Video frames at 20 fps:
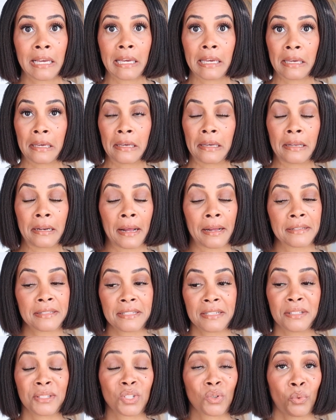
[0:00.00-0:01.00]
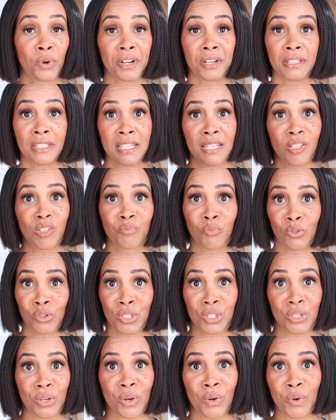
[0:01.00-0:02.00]
And I tend to wear these more
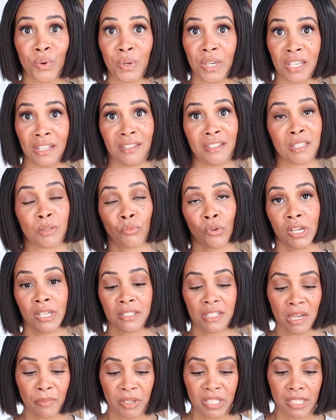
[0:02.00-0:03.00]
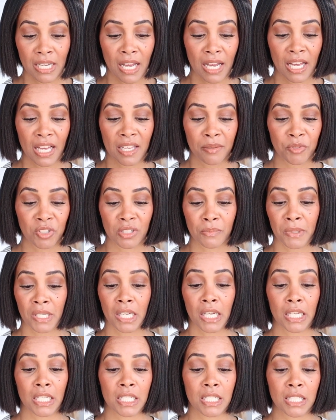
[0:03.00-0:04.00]
so in the spring and summertime just
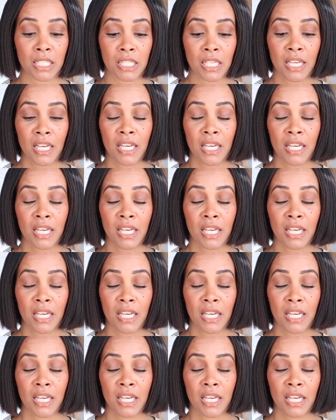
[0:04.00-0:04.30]
because,